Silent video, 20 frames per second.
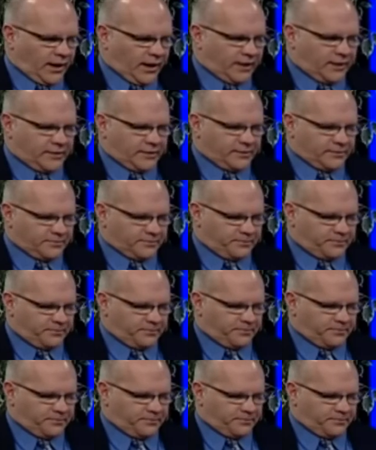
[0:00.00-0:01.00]
I
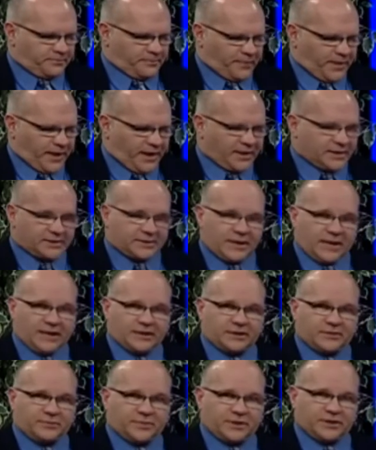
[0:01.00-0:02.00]
paid
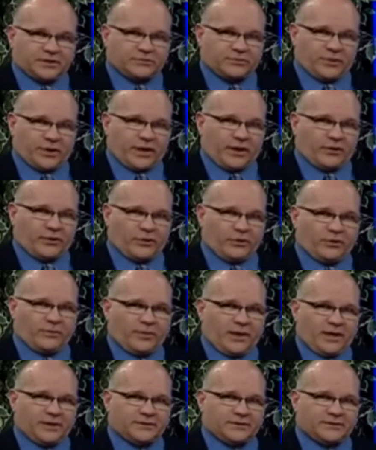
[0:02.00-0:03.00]
attention because when I heard
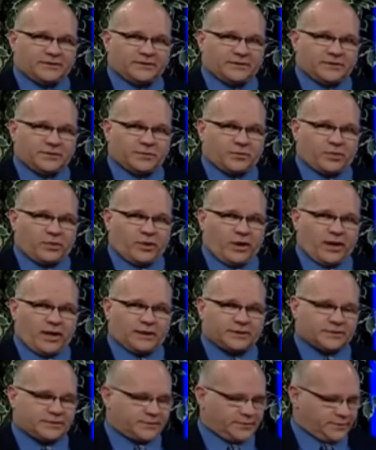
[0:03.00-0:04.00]
about this in the
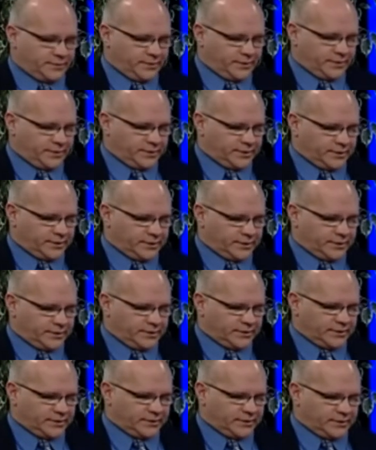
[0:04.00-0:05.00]
press,
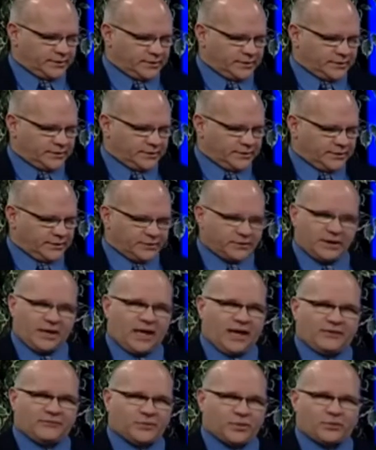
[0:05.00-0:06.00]
you know, you
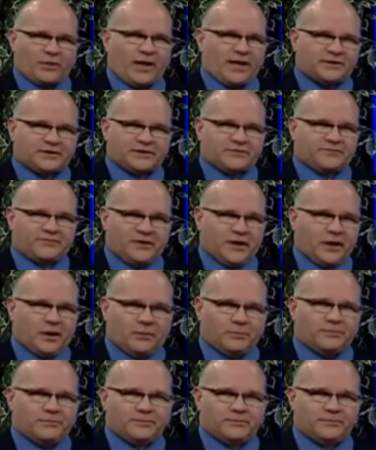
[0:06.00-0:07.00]
have the right to
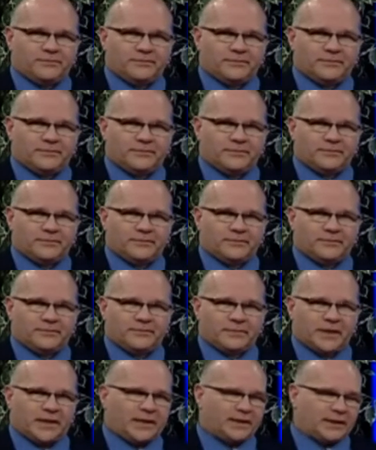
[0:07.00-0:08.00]
film.
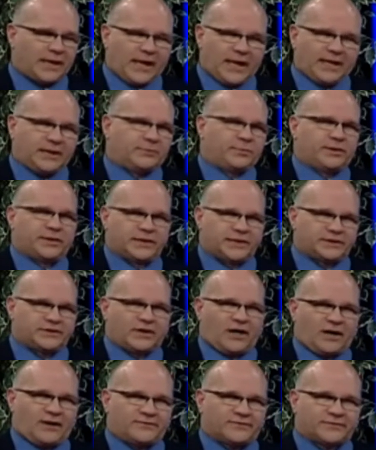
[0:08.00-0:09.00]
Any police
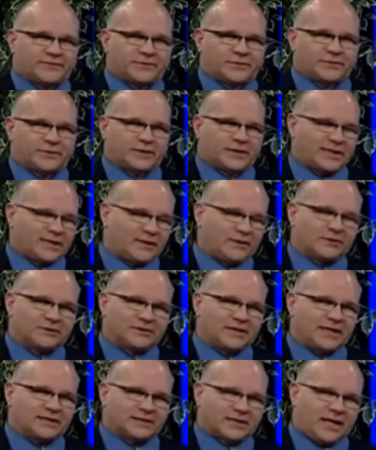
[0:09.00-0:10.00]
officer. Of
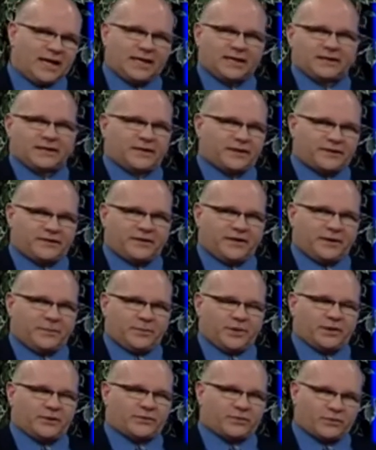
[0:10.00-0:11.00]
course, that's kind of the
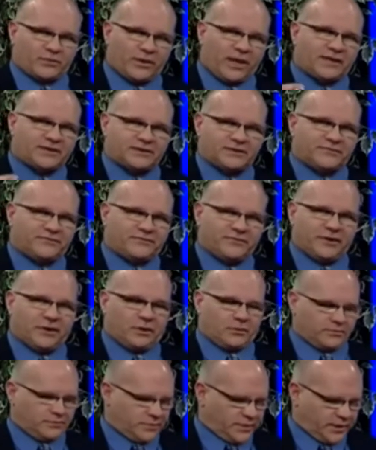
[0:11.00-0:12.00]
theme here, the right to
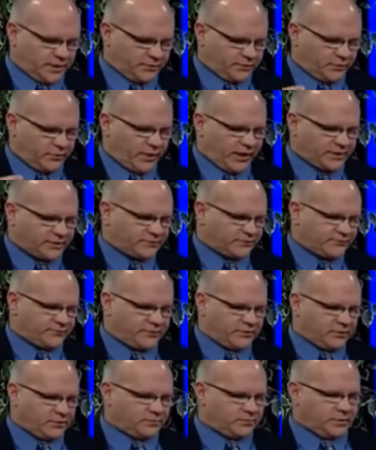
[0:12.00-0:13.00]
film, and the right to
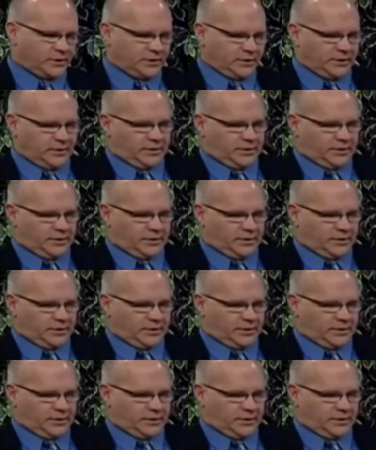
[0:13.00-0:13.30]
film